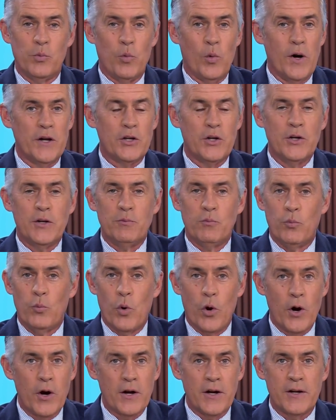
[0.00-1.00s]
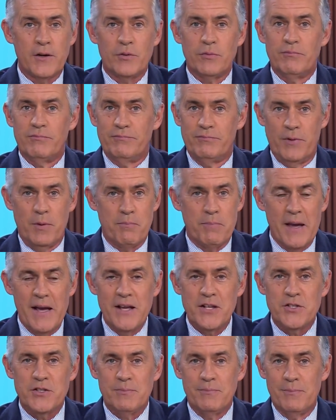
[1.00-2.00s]
what could work the
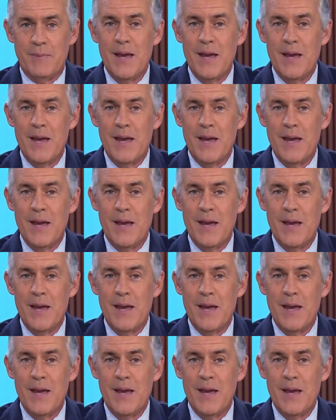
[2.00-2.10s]
best,